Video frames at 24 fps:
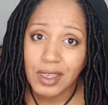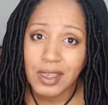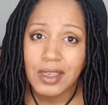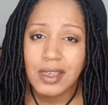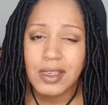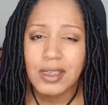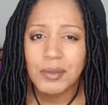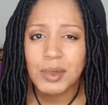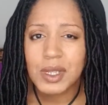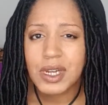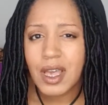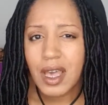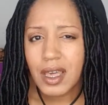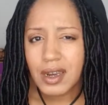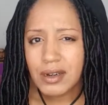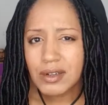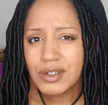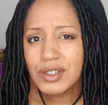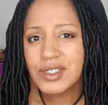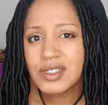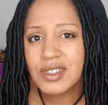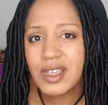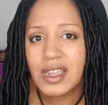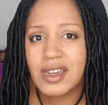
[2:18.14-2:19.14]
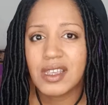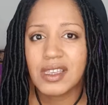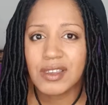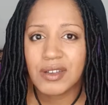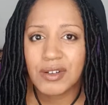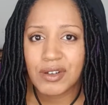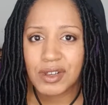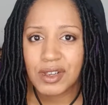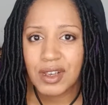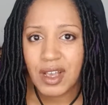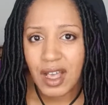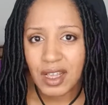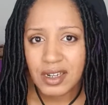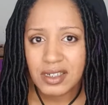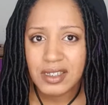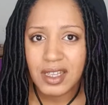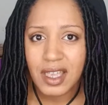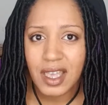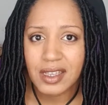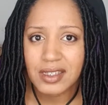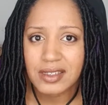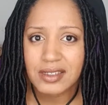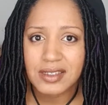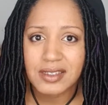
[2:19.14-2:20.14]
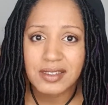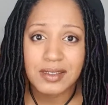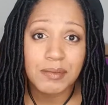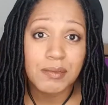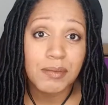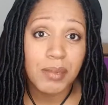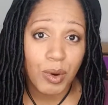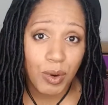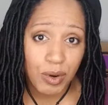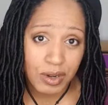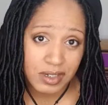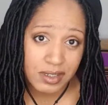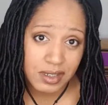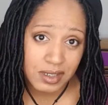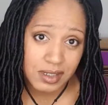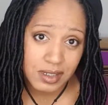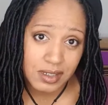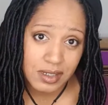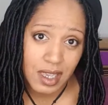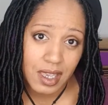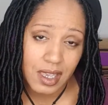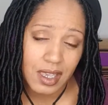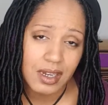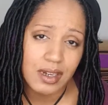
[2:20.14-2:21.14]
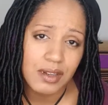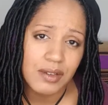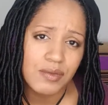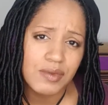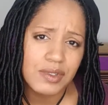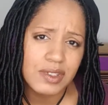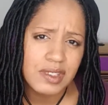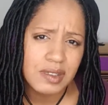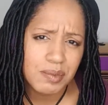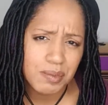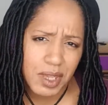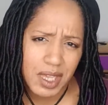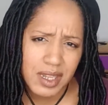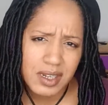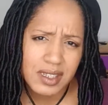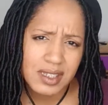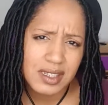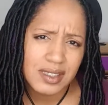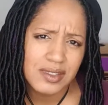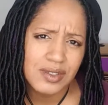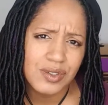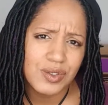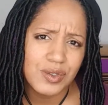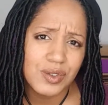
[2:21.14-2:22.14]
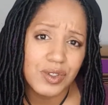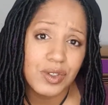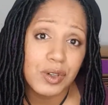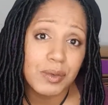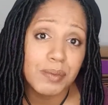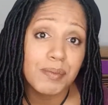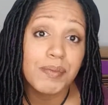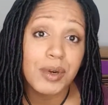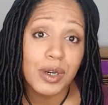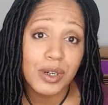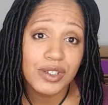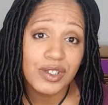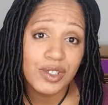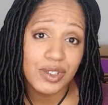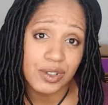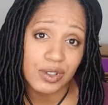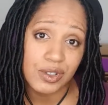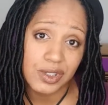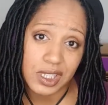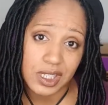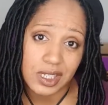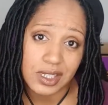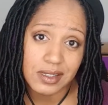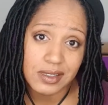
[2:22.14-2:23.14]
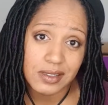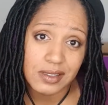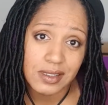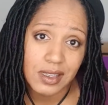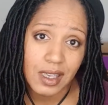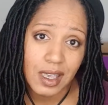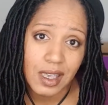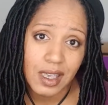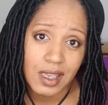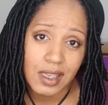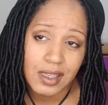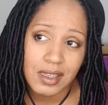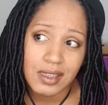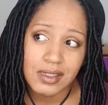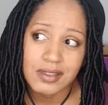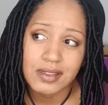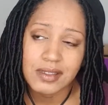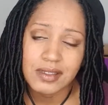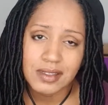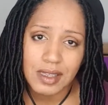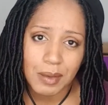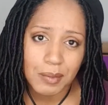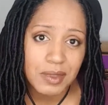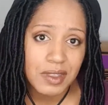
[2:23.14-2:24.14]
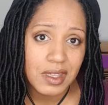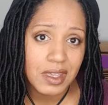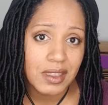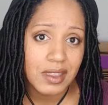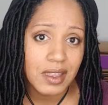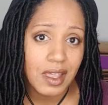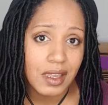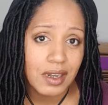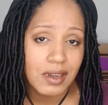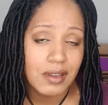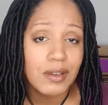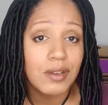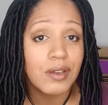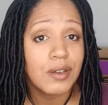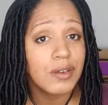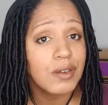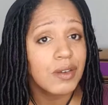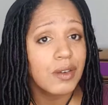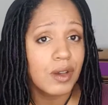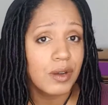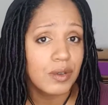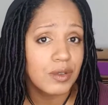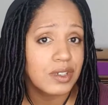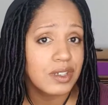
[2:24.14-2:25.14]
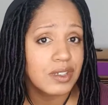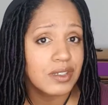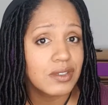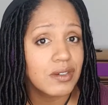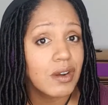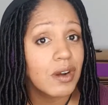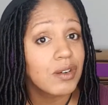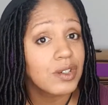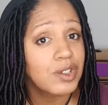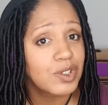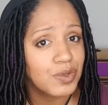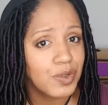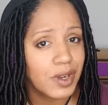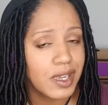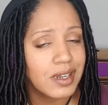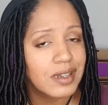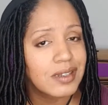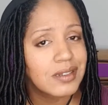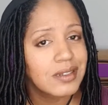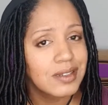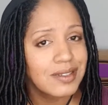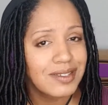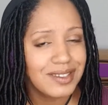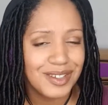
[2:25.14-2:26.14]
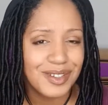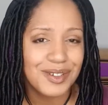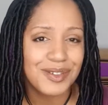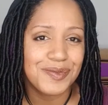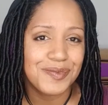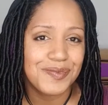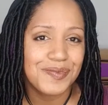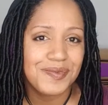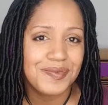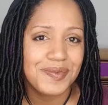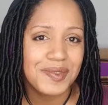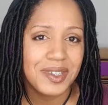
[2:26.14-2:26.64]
But understanding your context is important, and responding to your personal needs is something that good coaches are trained to do.